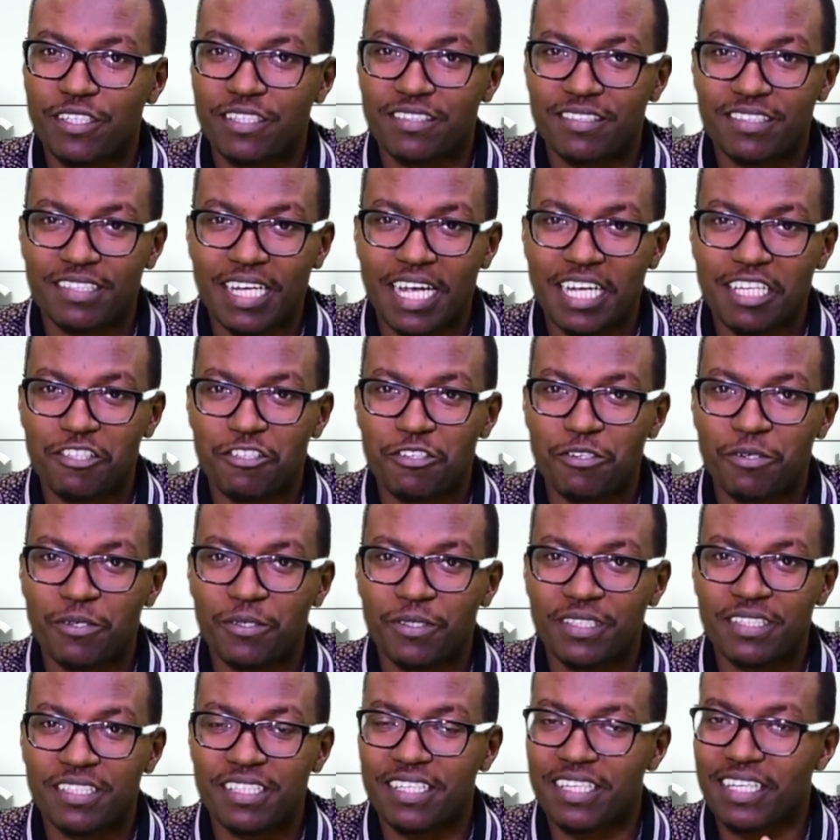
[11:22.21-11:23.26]
Stay
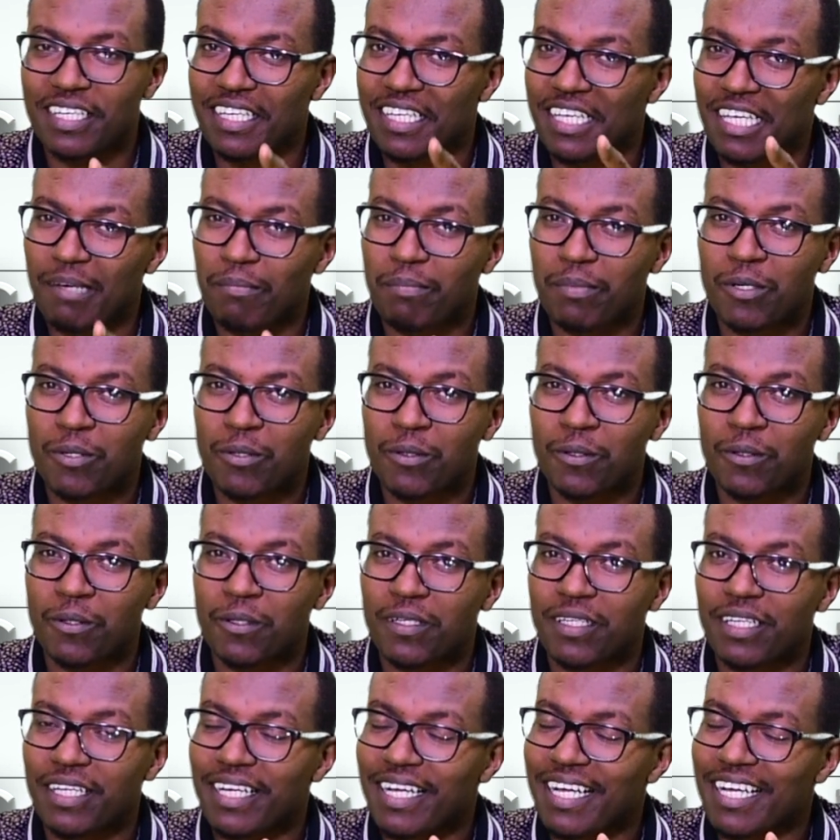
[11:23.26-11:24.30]
tuned, keep
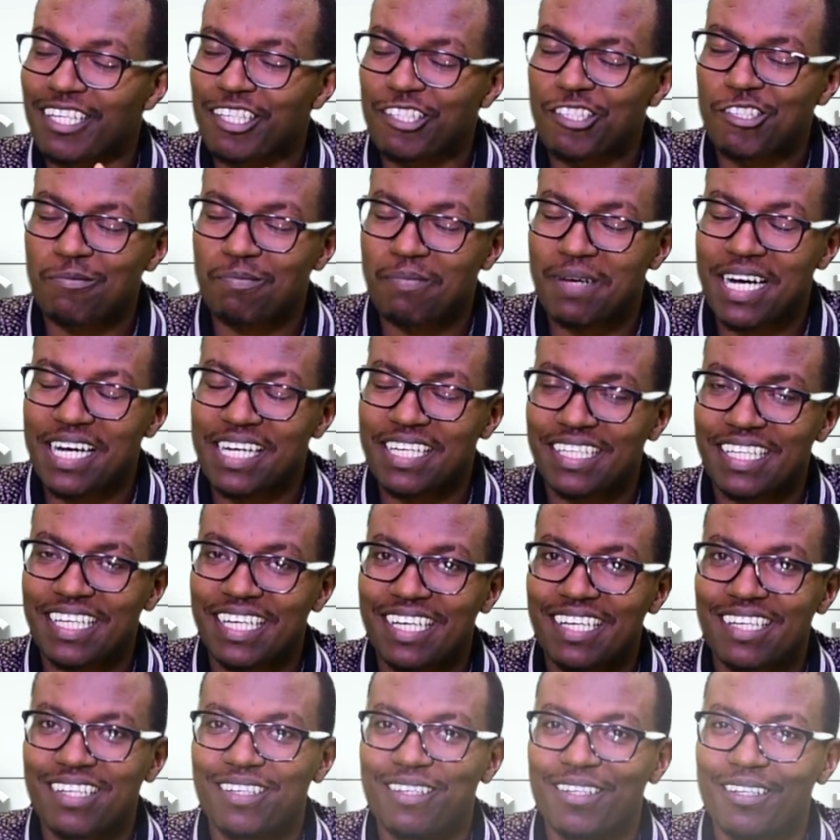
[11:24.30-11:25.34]
cool and
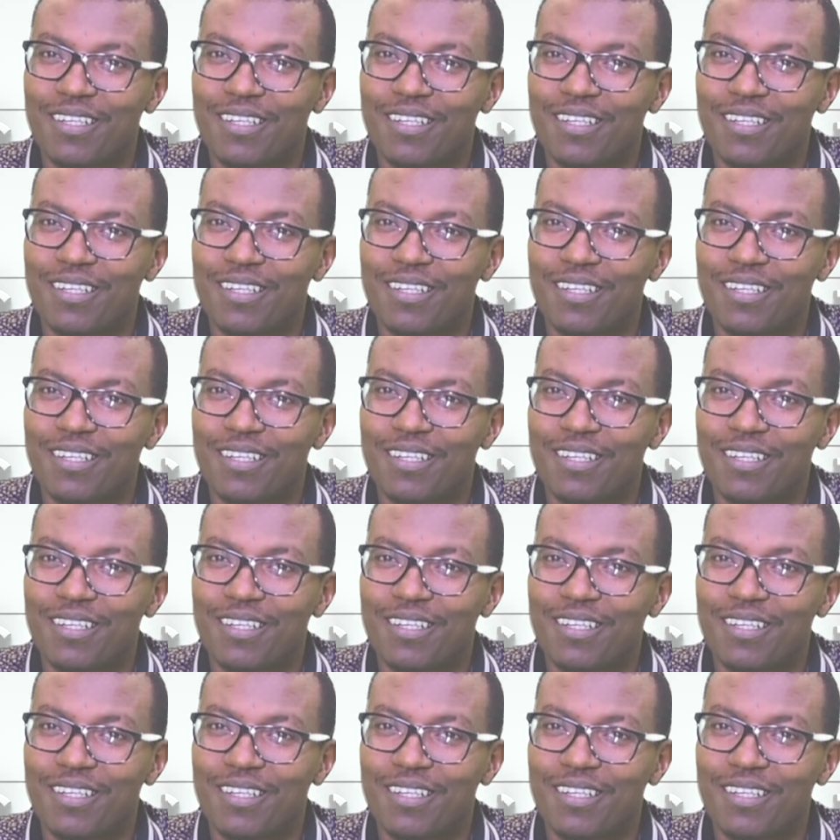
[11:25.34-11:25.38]
smiling.